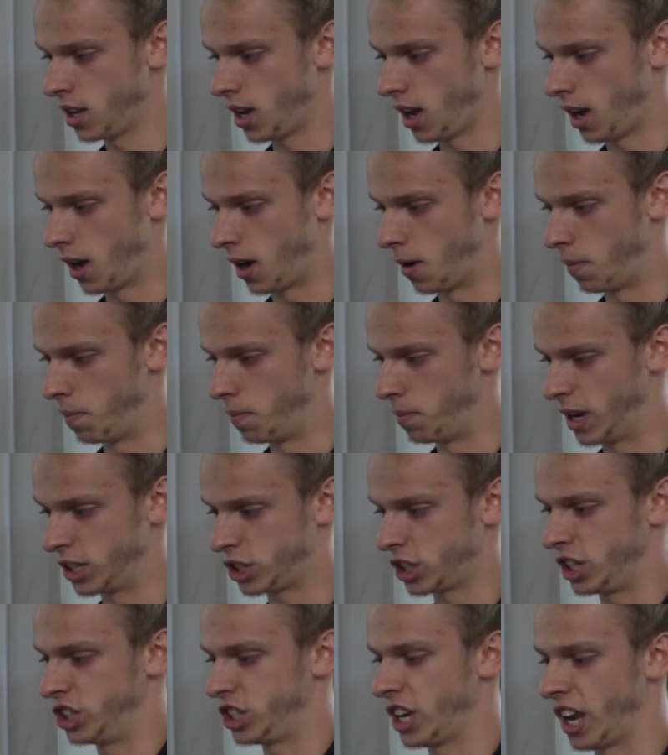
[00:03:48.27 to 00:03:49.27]
basically
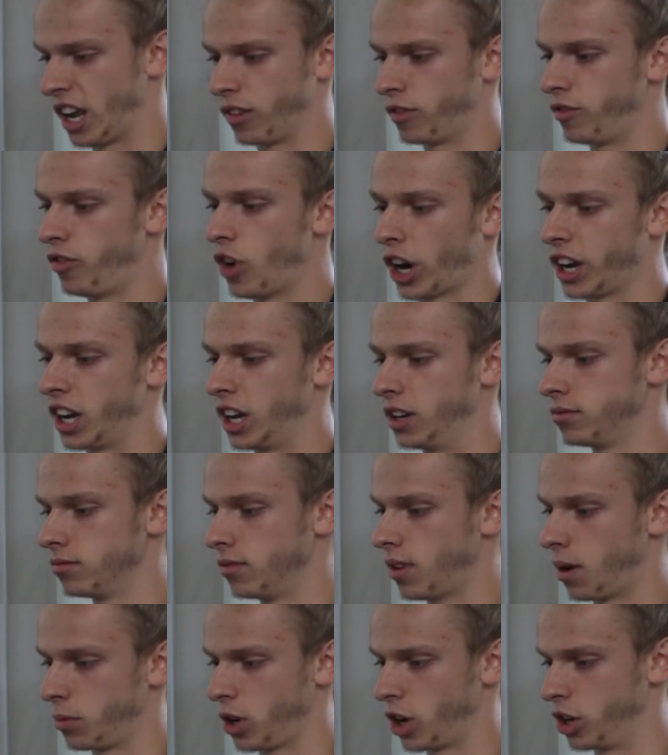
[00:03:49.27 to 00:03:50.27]
saying, fuck it, I'm
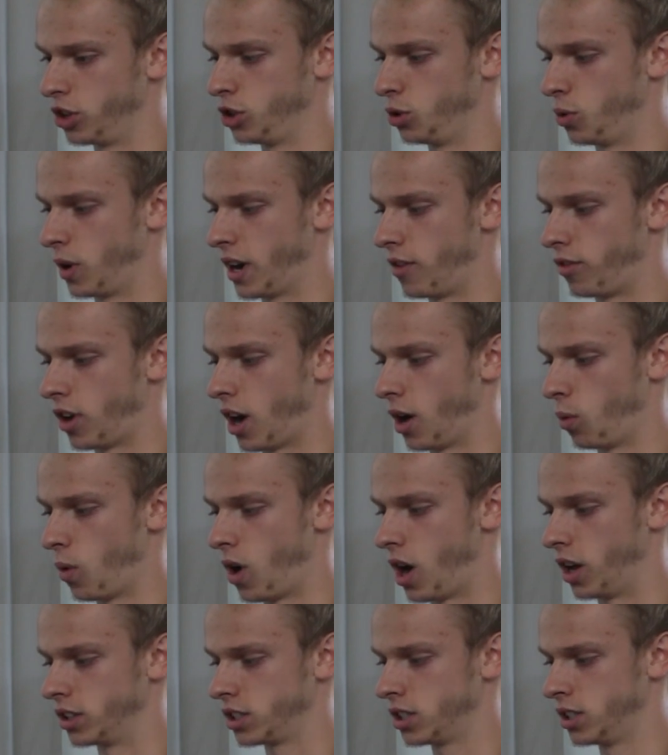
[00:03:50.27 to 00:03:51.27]
gonna do whatever I
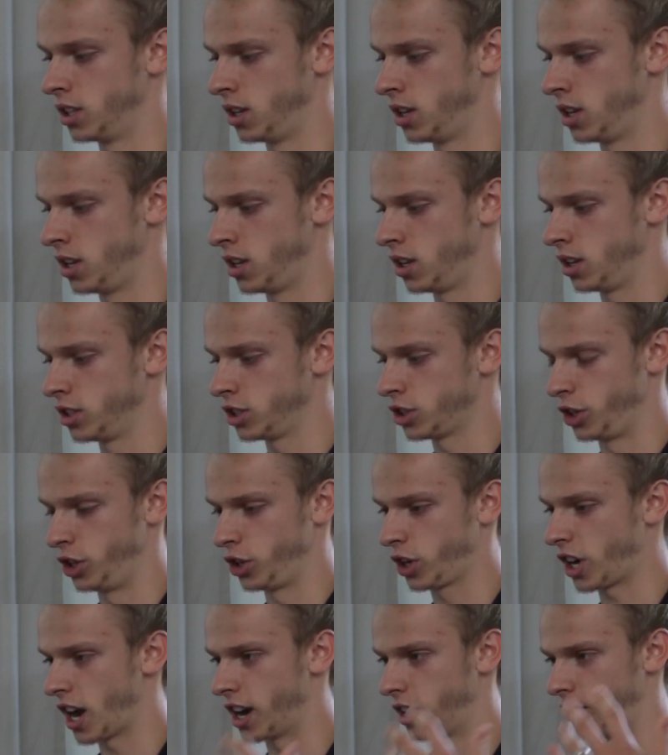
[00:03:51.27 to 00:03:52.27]
want. So you
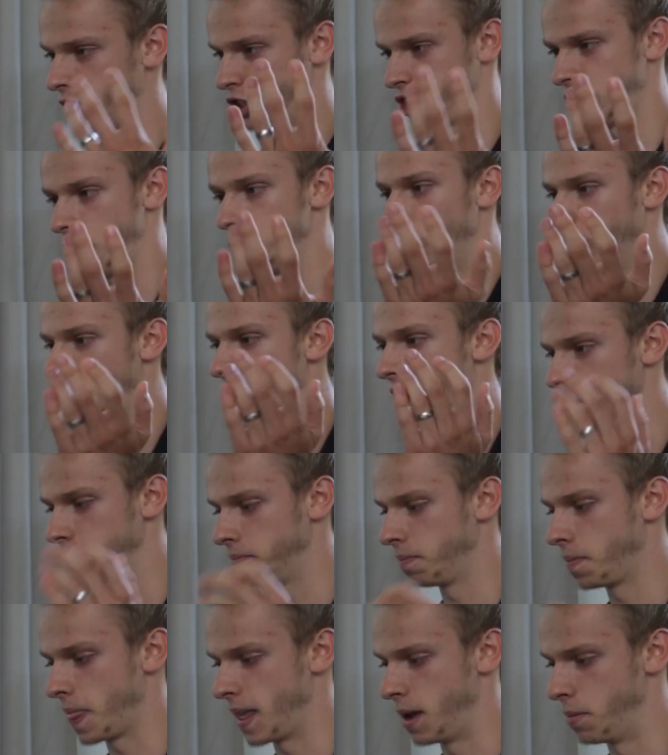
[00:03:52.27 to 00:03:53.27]
kind of resemble that,
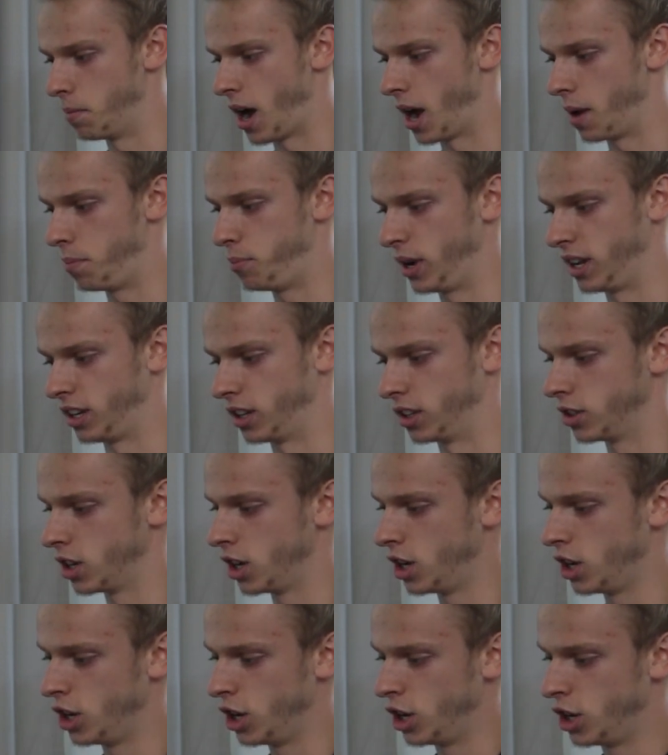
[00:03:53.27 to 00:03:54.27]
in my opinion.
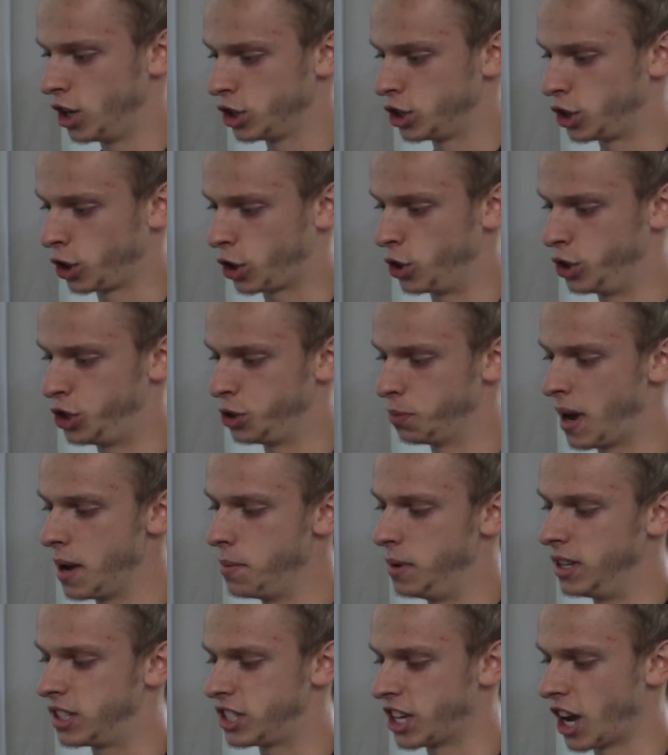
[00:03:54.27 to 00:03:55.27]
So could you maybe
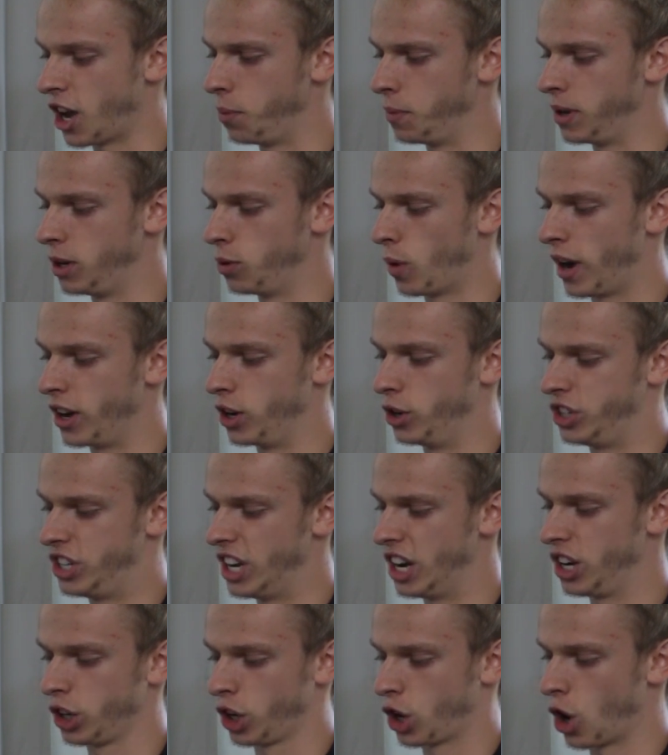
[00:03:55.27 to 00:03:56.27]
tell me why you
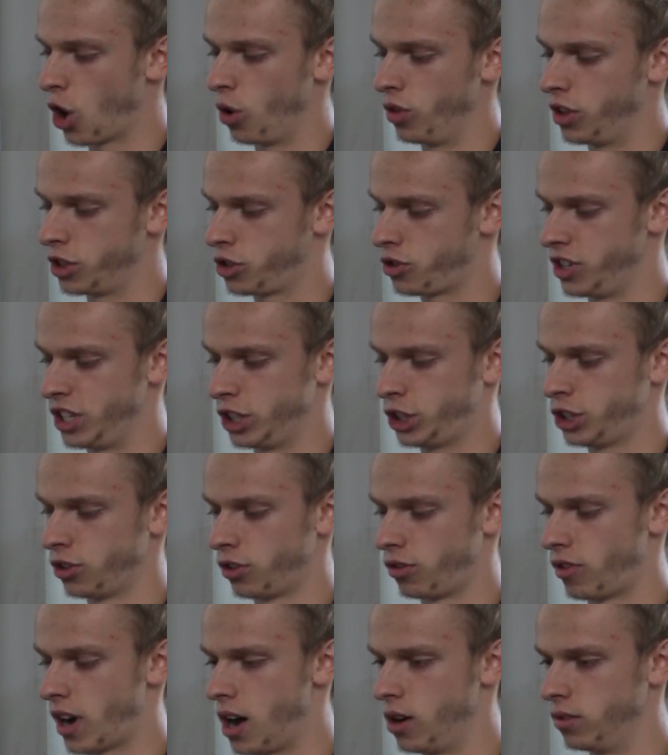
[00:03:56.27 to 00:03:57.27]
didn't go the traditional
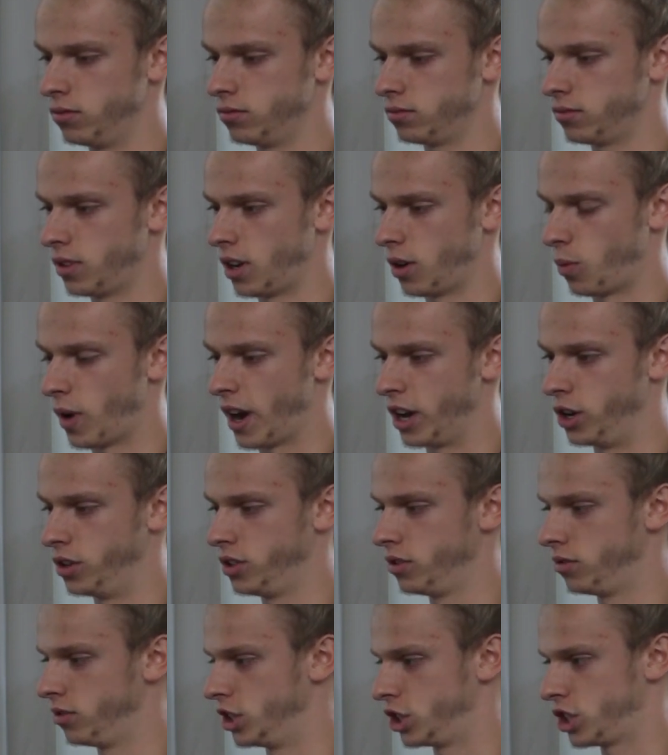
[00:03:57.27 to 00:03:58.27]
route and why you
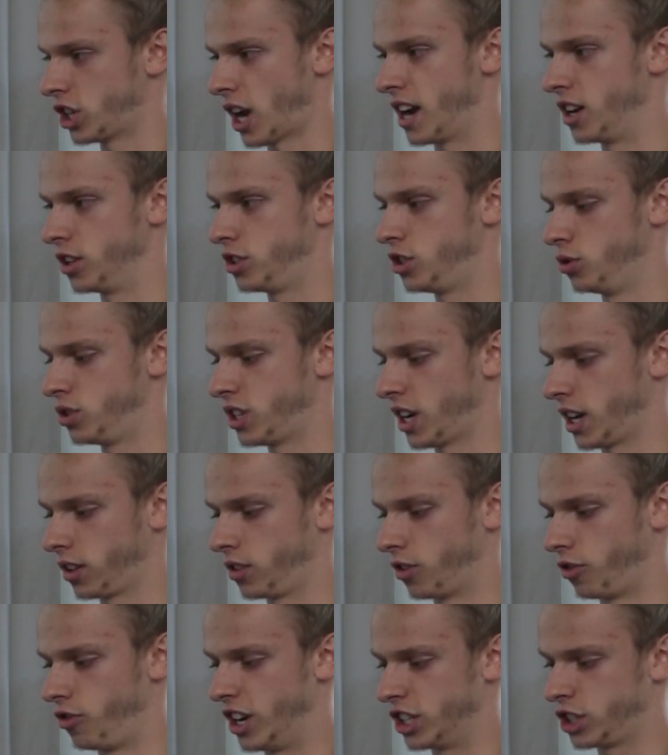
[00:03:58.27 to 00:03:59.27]
decided to take the
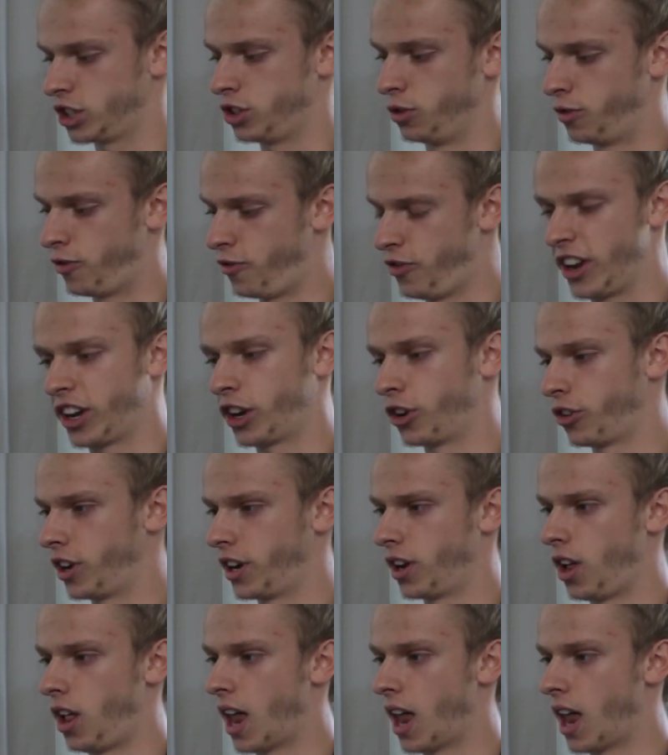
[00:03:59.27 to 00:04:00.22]
risk to figure it all out,